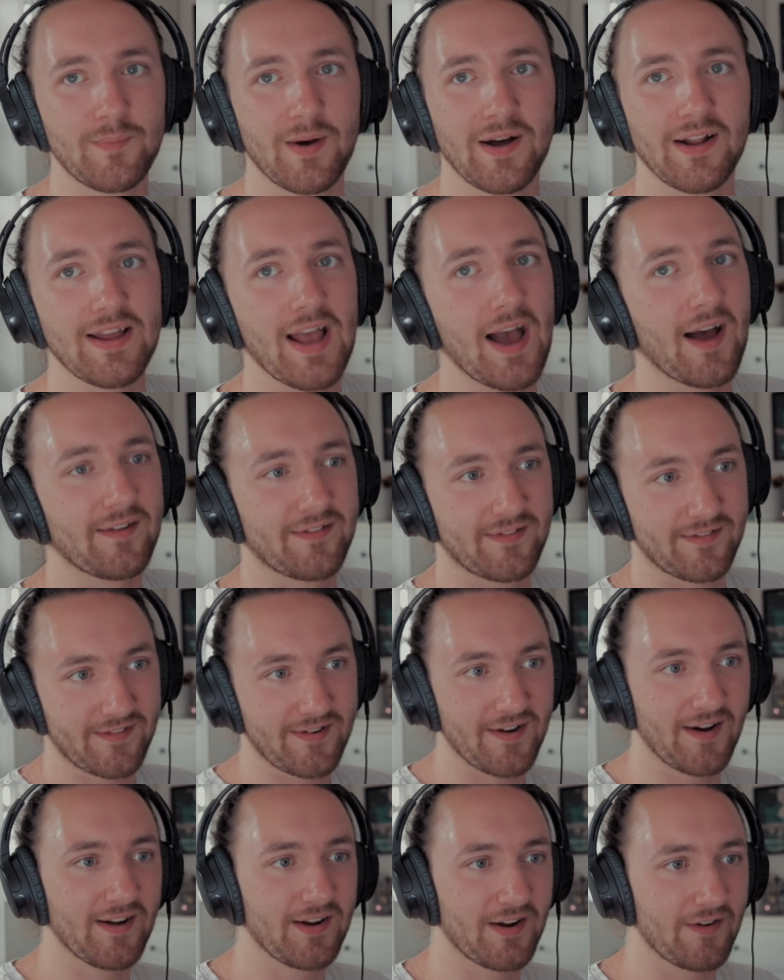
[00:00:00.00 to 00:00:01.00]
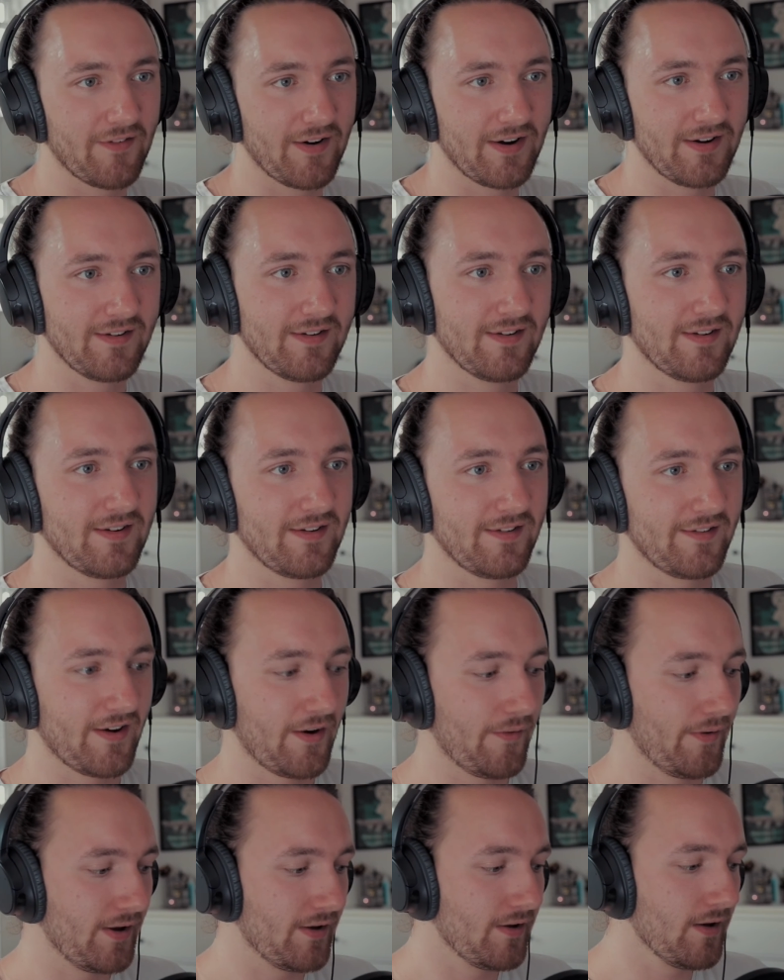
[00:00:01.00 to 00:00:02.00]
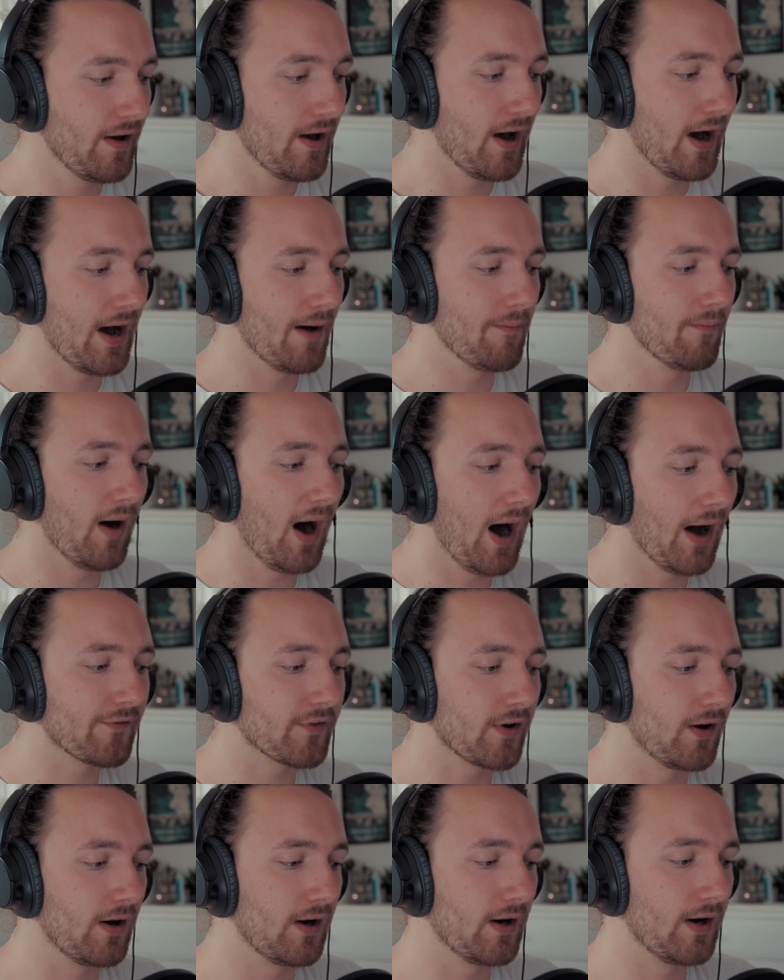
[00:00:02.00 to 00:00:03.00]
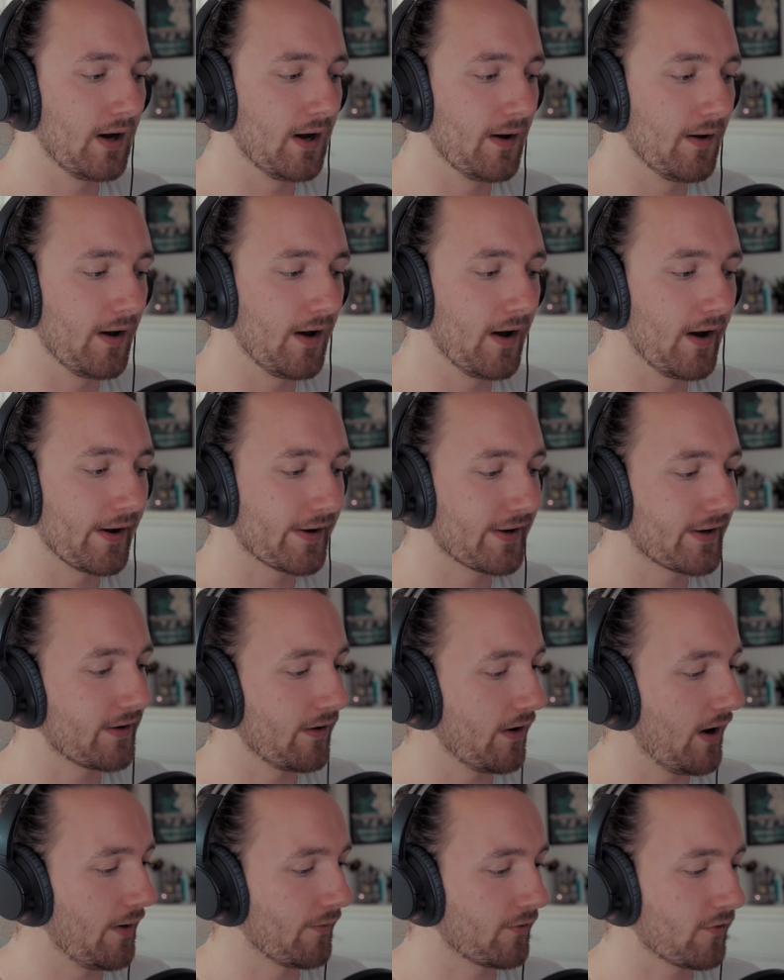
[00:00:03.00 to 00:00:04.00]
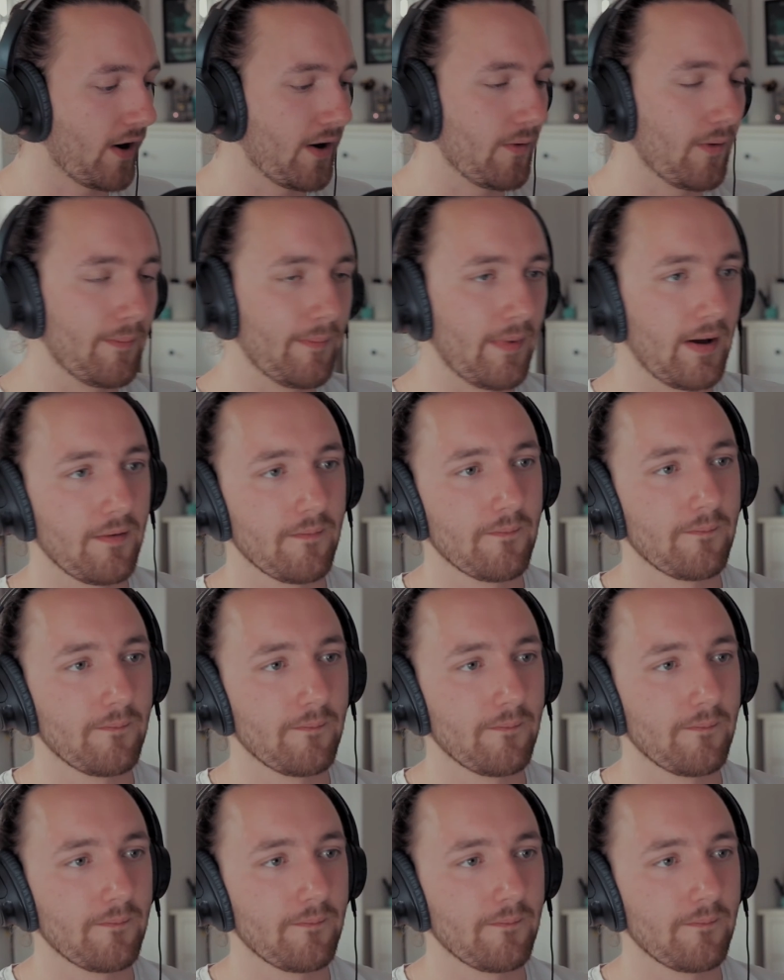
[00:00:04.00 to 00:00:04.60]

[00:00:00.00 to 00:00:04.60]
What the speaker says: But yes, Chandler and Joey. I've got a great one, mate.